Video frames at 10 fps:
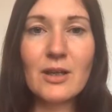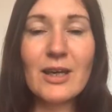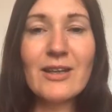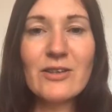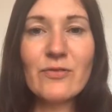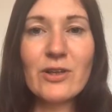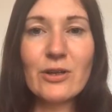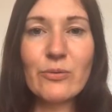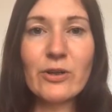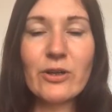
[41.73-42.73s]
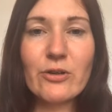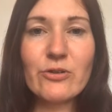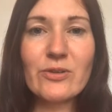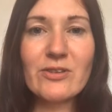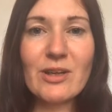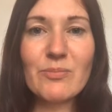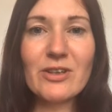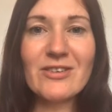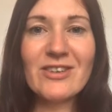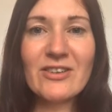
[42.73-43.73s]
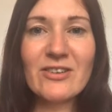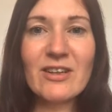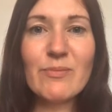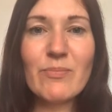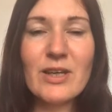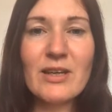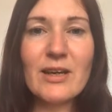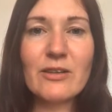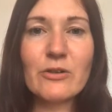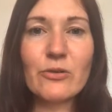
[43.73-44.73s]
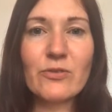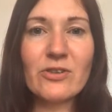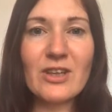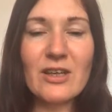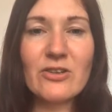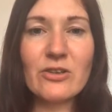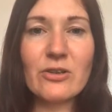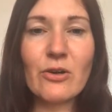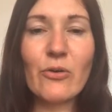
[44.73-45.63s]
In this video, we're going to attempt a digitally mediated conversation